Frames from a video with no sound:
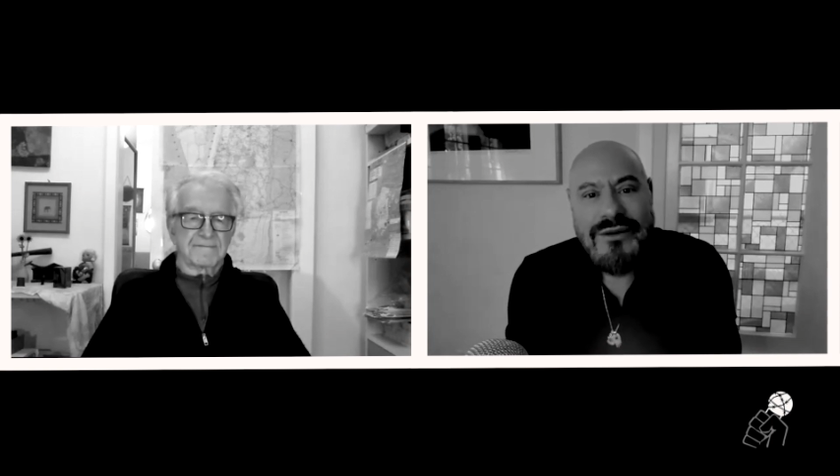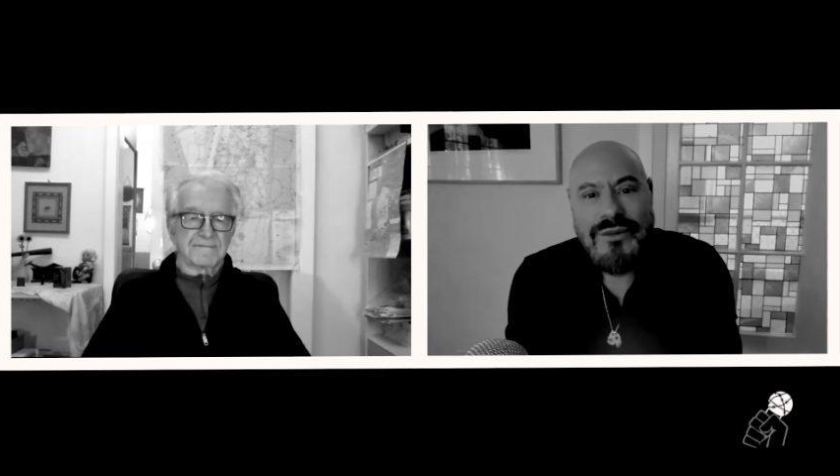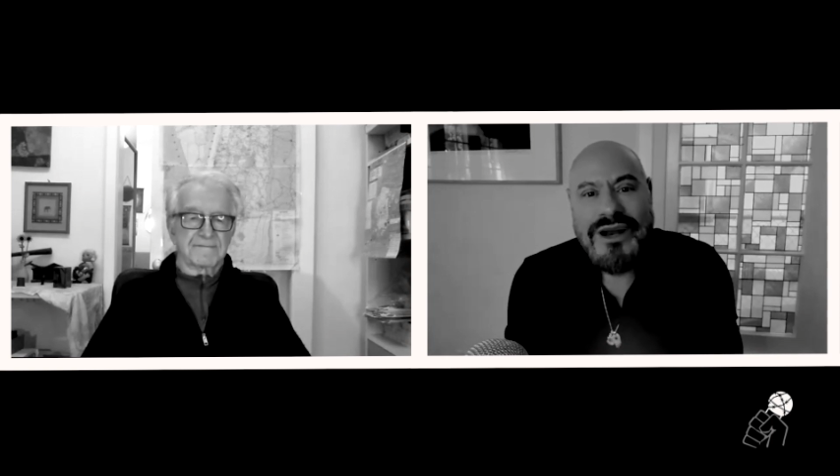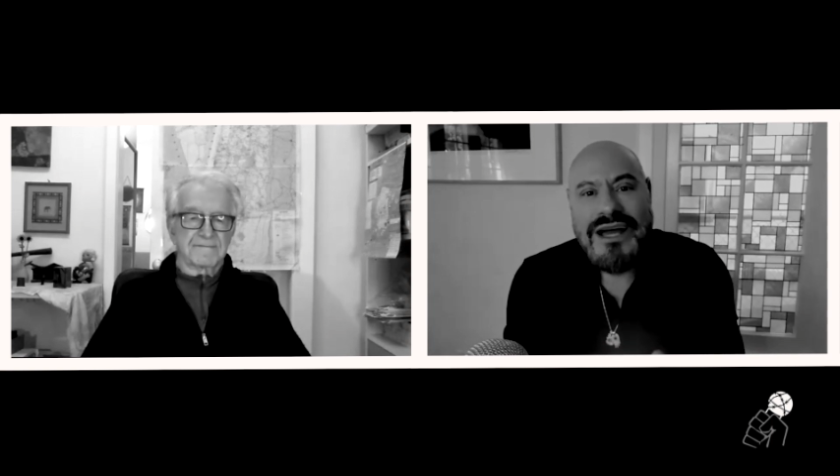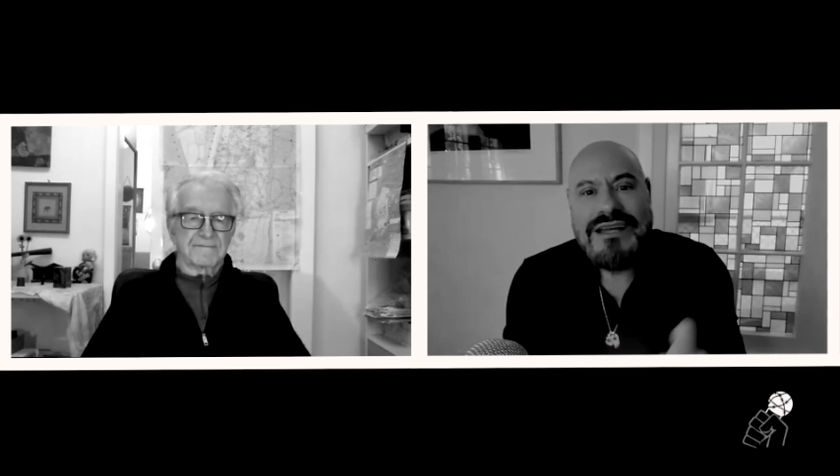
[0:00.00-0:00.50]

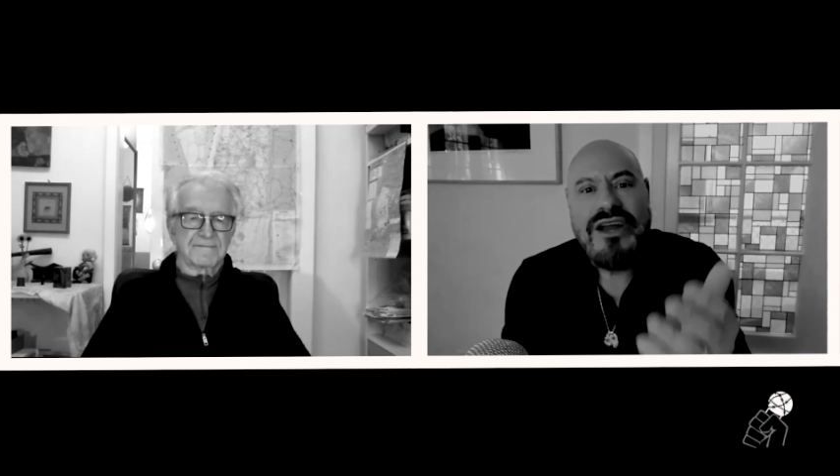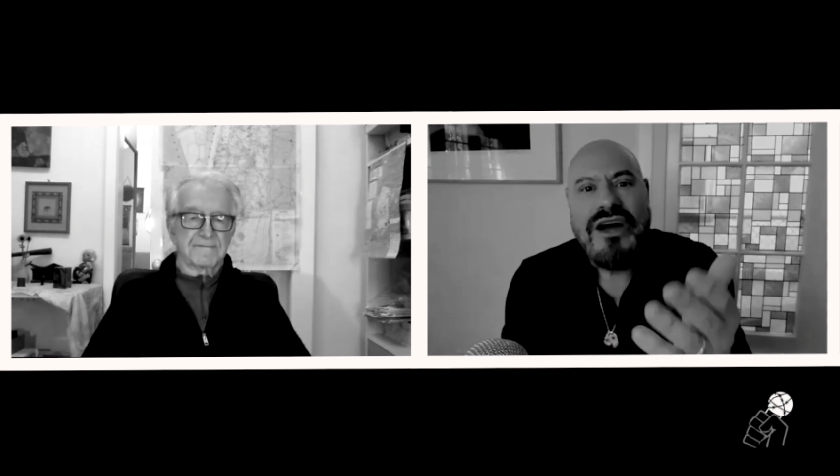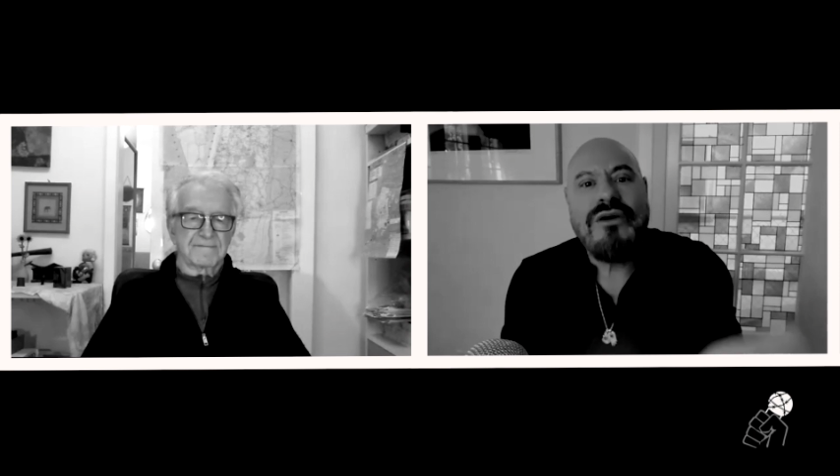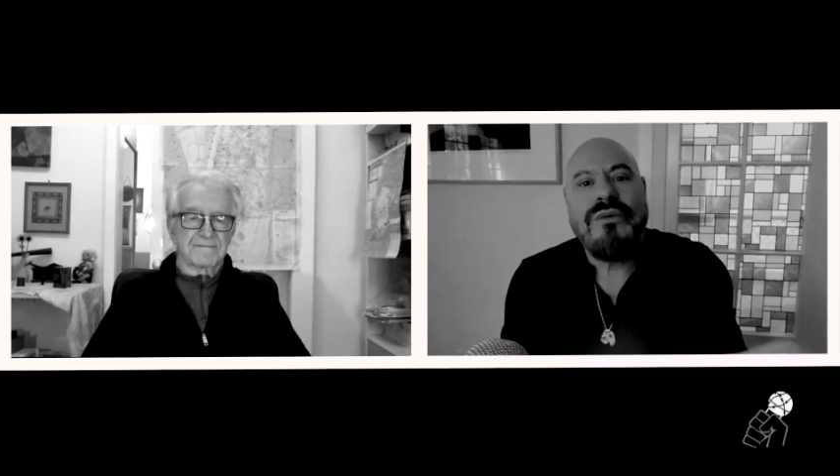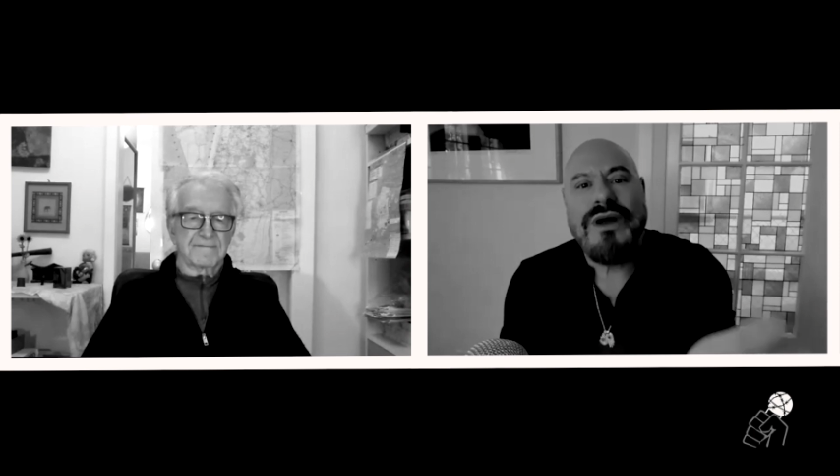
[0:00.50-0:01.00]
when I
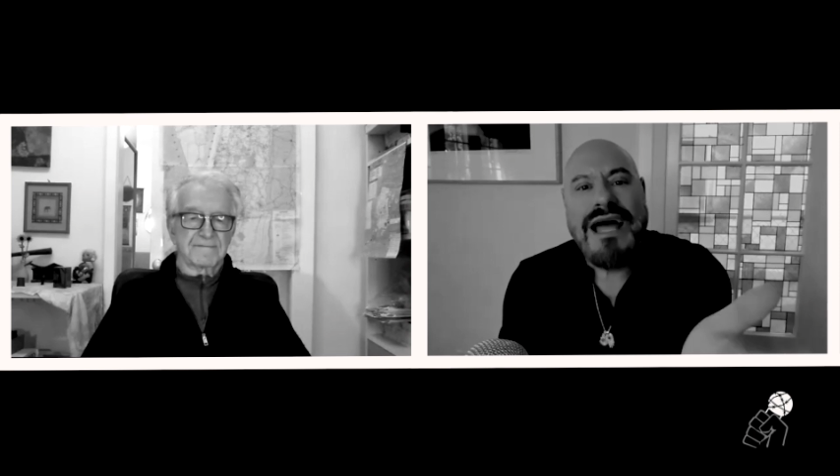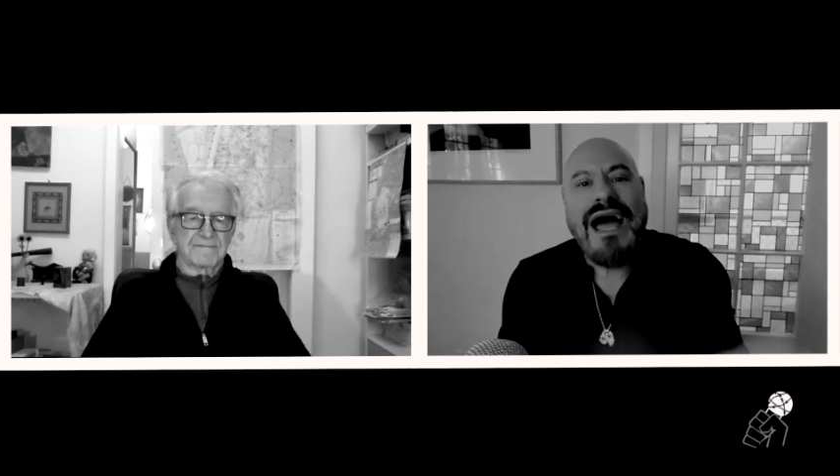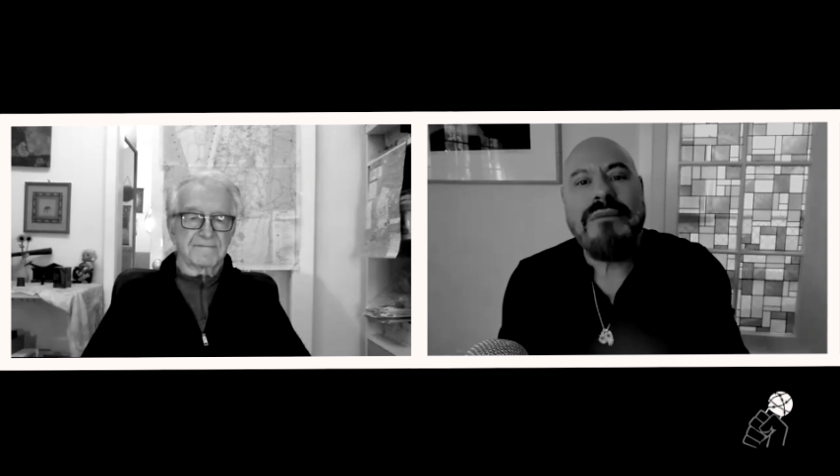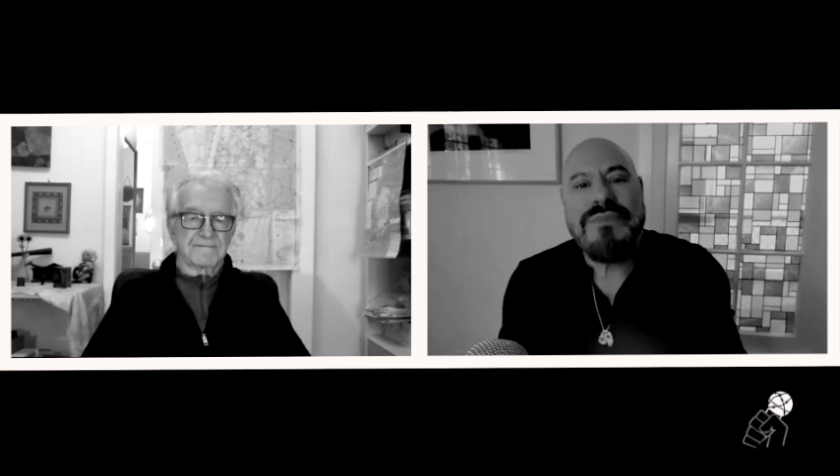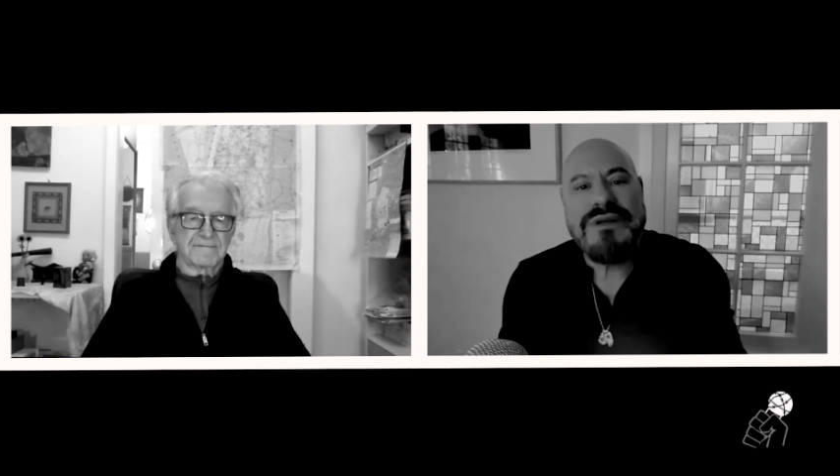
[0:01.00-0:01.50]
know what
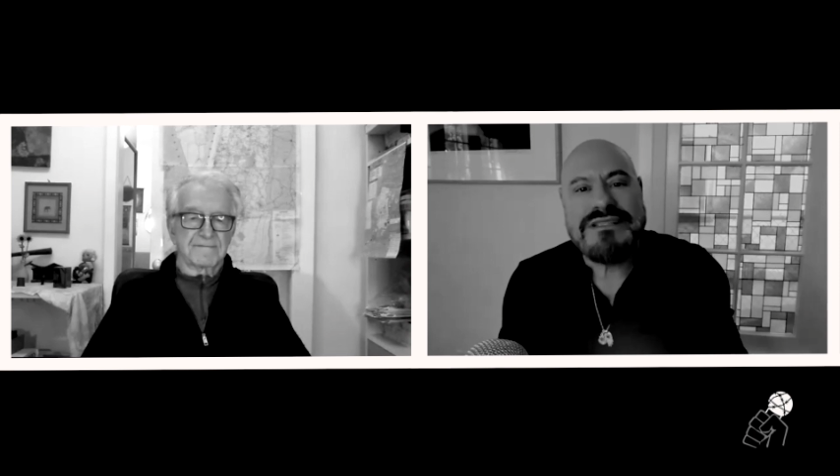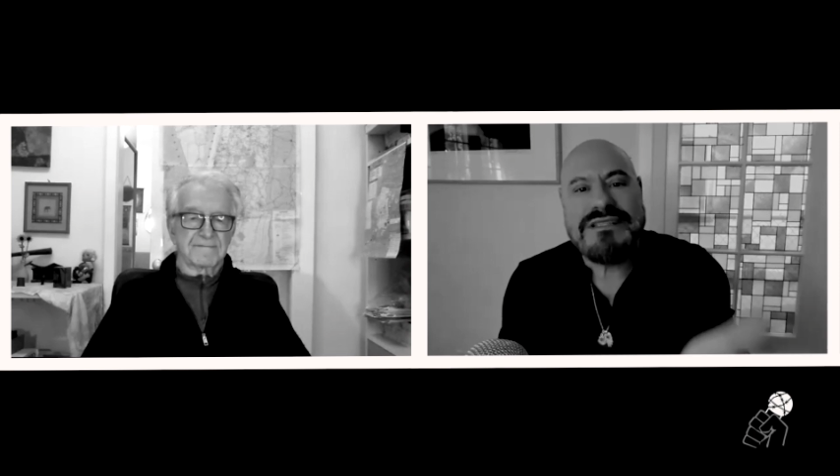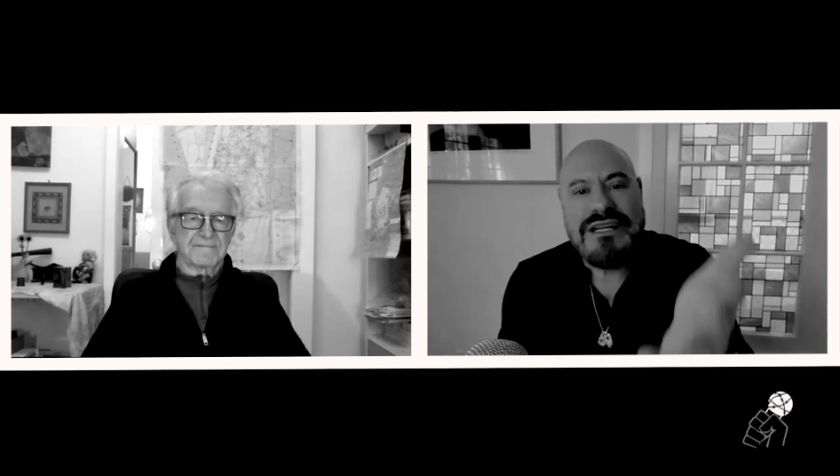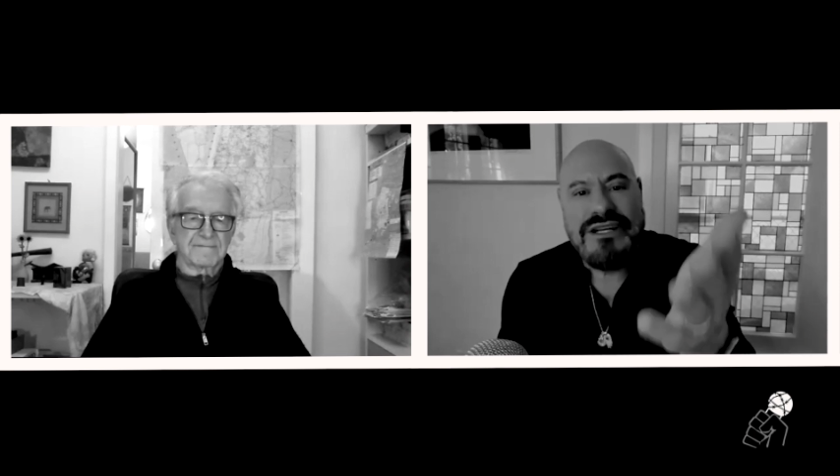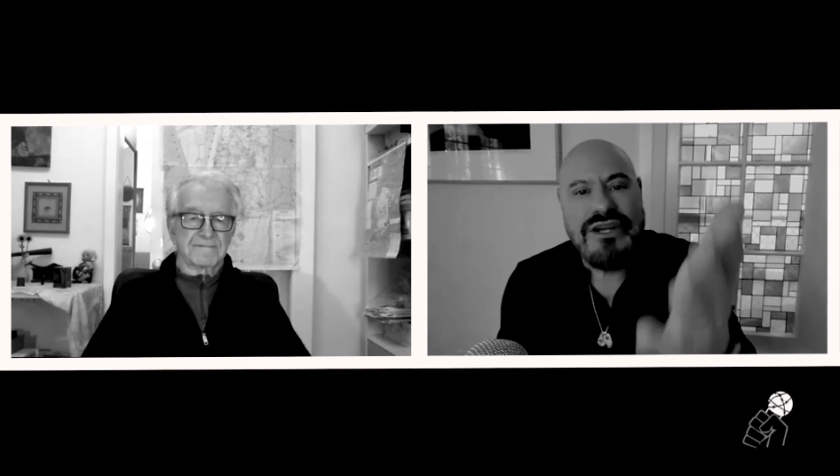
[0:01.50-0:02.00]

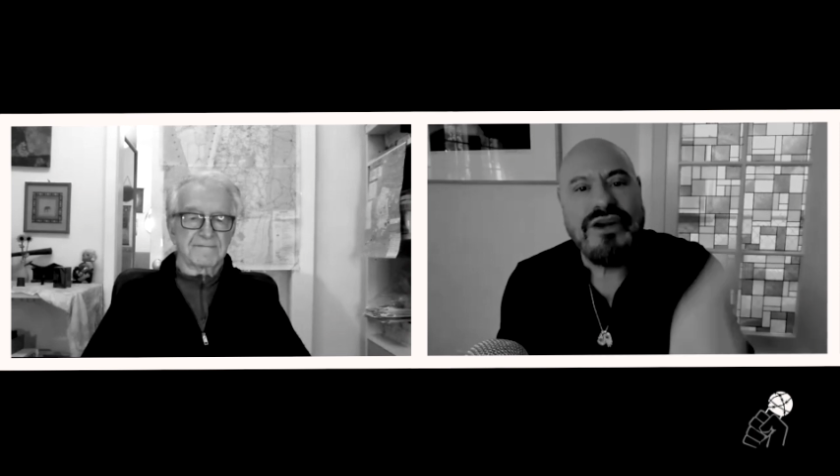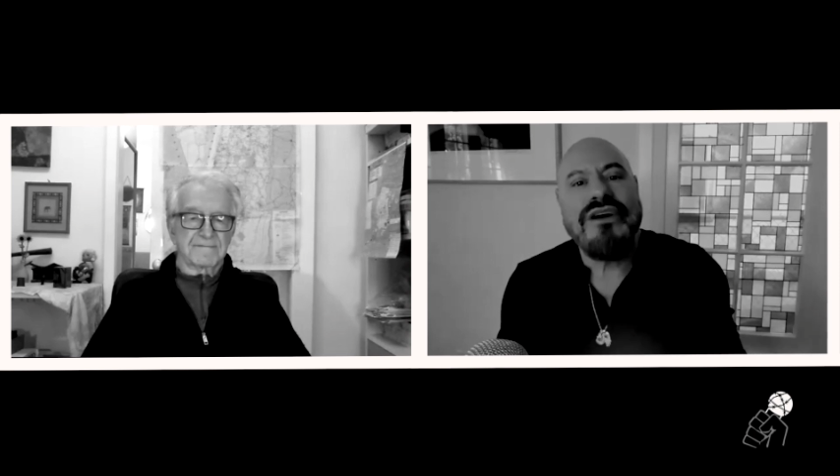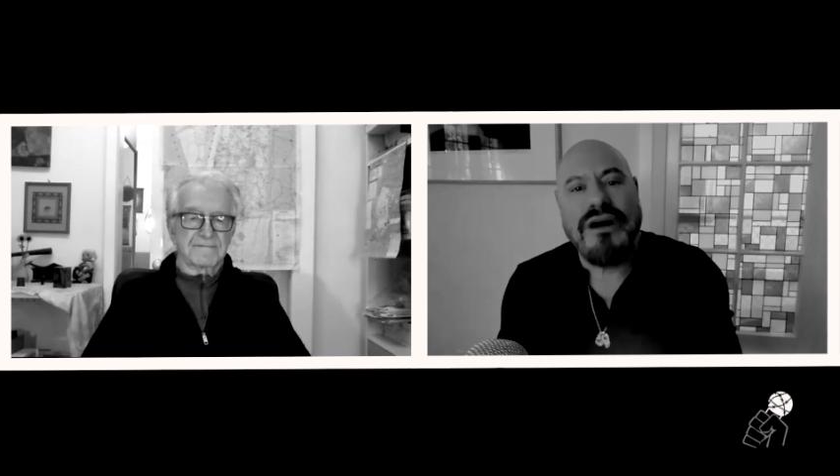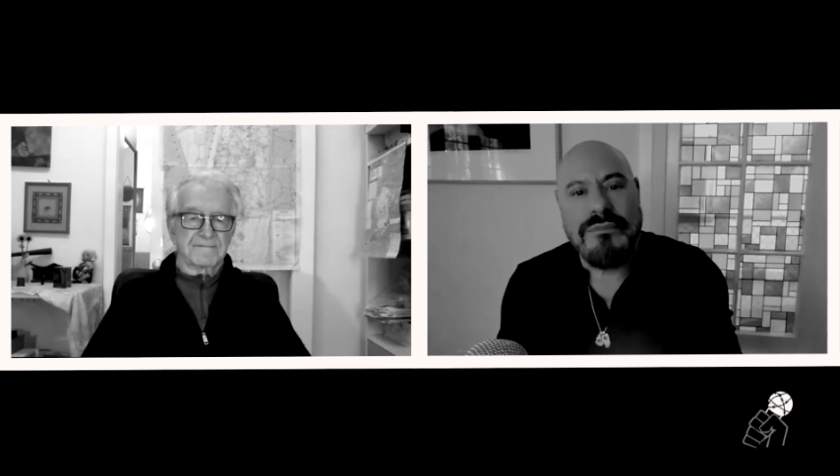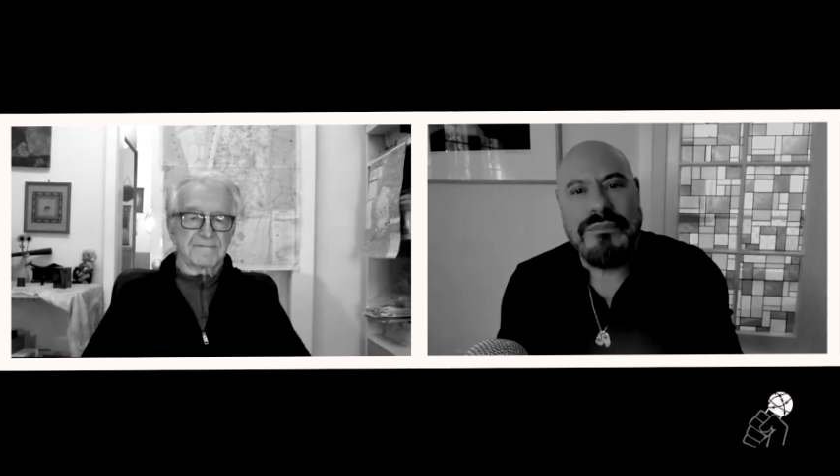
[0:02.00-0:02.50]
happened in
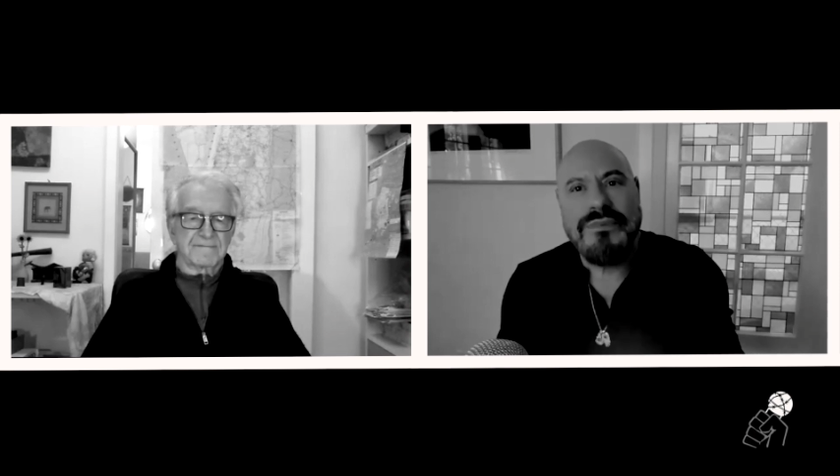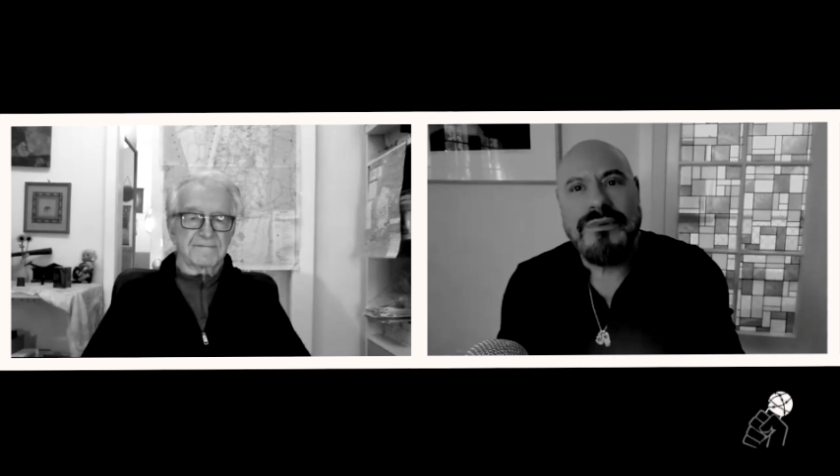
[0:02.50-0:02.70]
Europe,